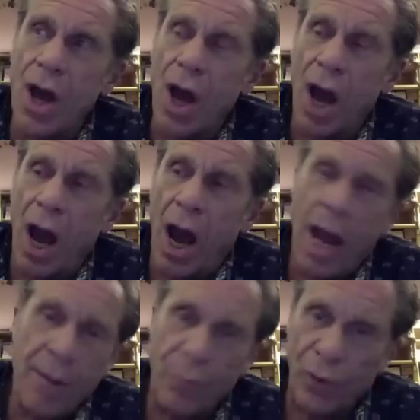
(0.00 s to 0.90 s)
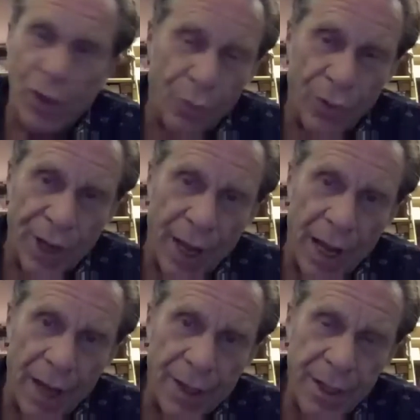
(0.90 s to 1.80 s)
I'm really pointing
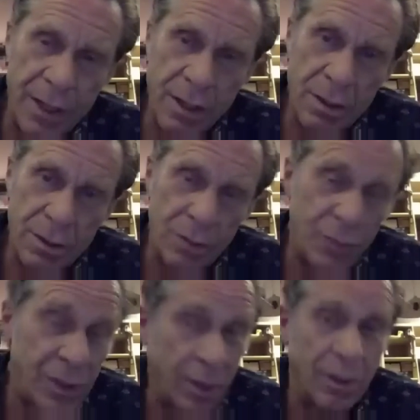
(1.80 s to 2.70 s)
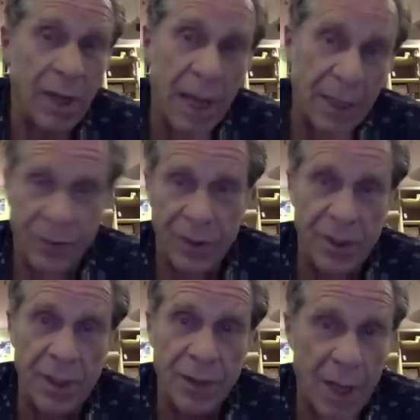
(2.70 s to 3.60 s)
out here that we don't actually need
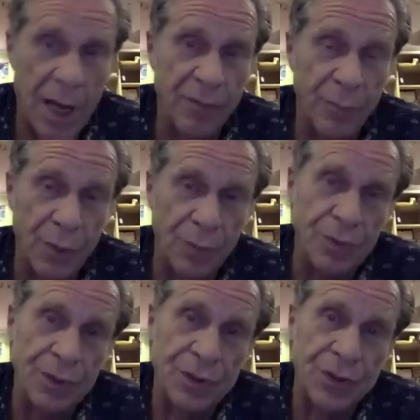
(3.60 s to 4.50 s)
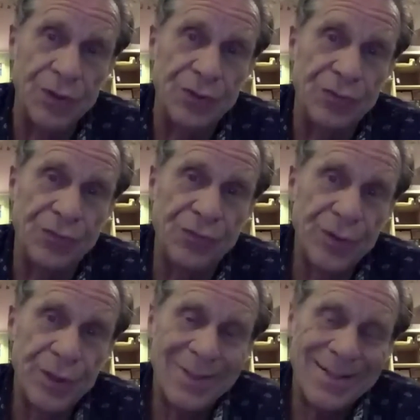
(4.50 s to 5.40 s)
the government because,
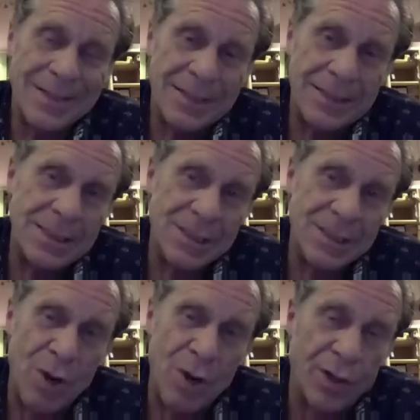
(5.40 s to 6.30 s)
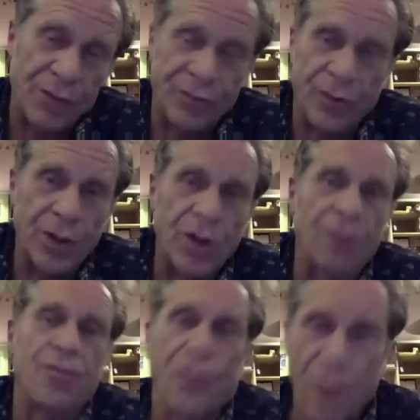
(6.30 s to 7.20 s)
you know, America started off
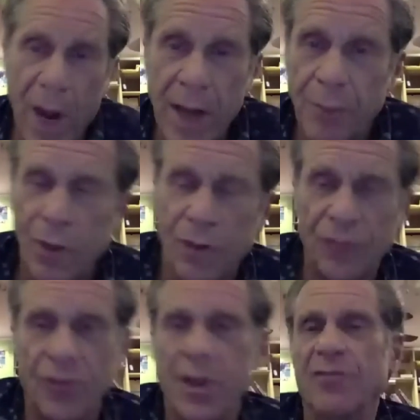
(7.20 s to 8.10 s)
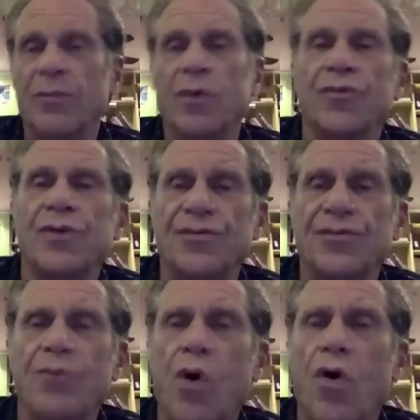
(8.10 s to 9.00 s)
great because the government was really
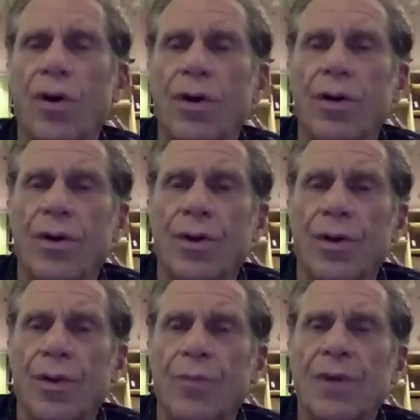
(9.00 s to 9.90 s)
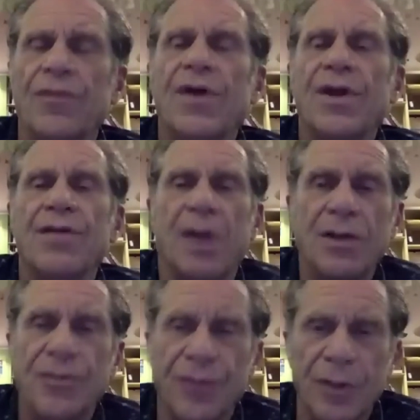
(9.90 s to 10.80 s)
small. But then
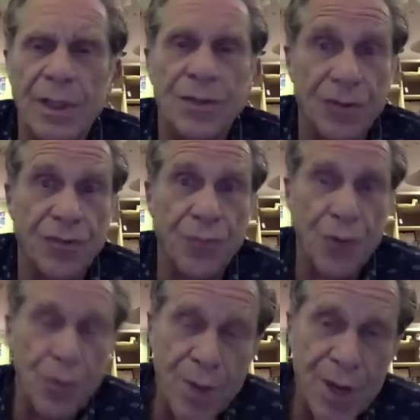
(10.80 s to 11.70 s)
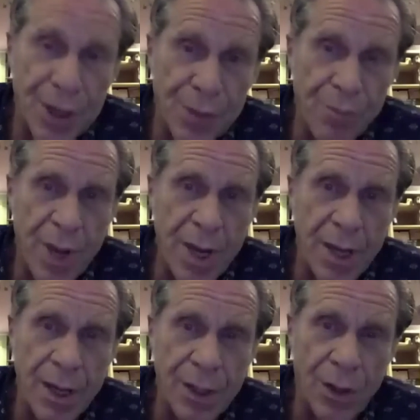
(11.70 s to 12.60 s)
eventually it just grew big and big,
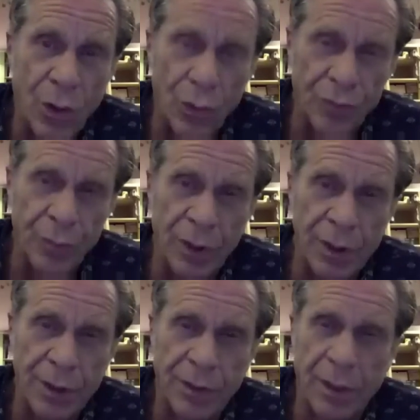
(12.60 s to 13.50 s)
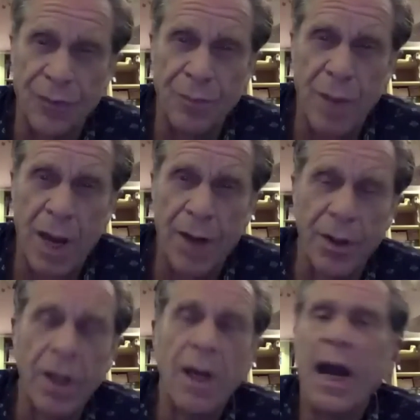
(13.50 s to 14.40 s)
and ultimately doesn't matter
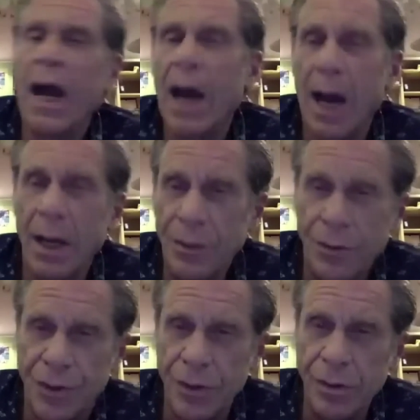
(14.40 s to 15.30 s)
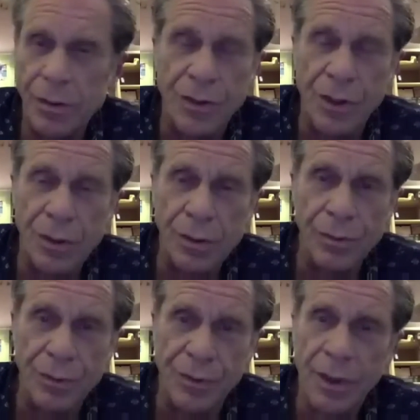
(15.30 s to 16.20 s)
how you choose
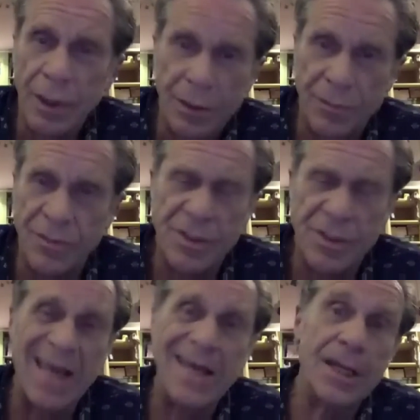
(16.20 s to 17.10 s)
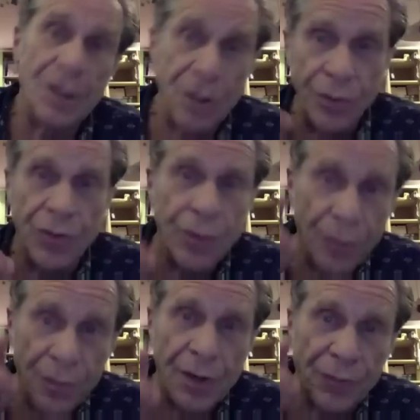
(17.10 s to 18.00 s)
who's saying you do
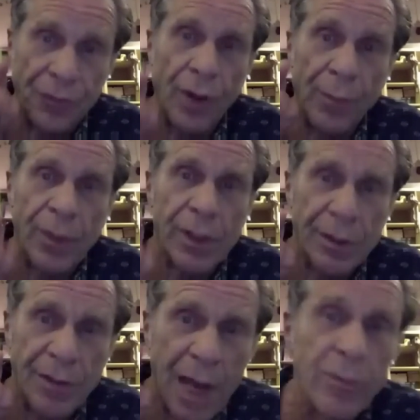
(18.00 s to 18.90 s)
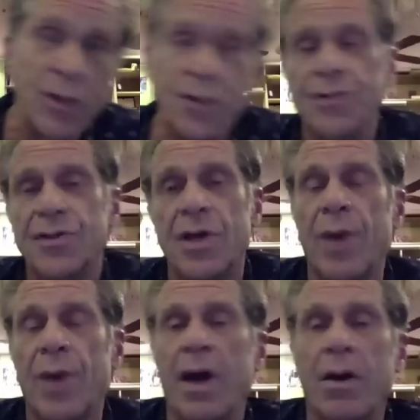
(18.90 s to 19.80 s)
this or I'm going to damage you
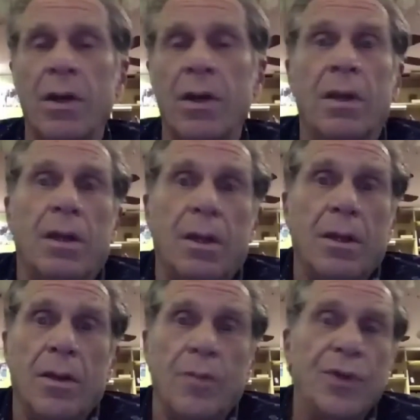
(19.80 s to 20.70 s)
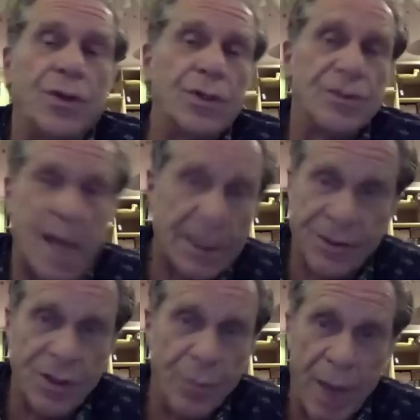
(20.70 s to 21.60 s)
somehow, because that's the
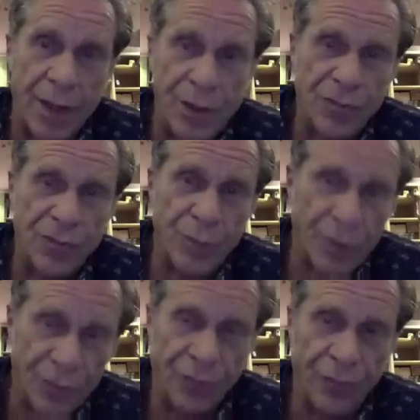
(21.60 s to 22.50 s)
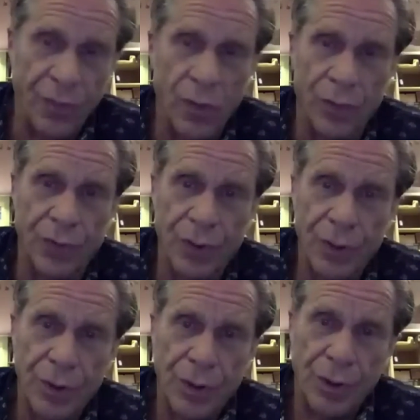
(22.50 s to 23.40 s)
mechanism that is at fault,
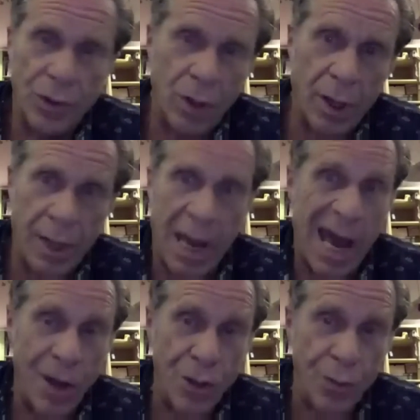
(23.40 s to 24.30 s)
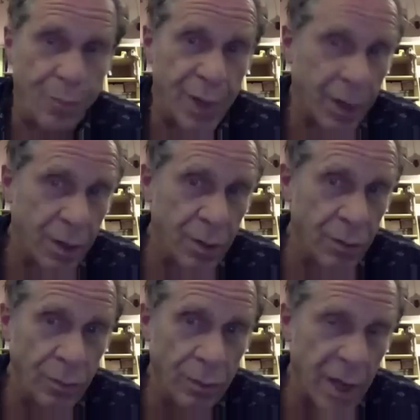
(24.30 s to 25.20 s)
not how you pick
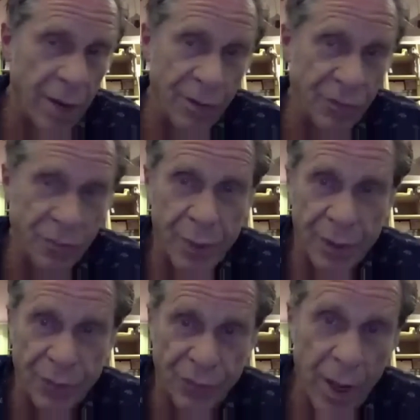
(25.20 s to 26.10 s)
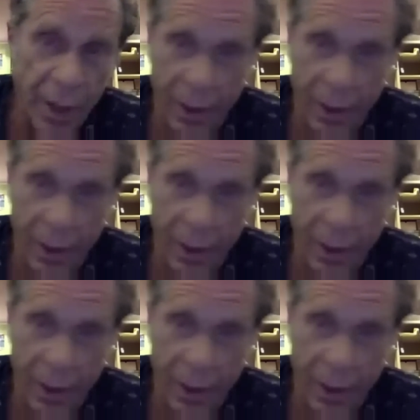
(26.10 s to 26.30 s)
who carries the big stick.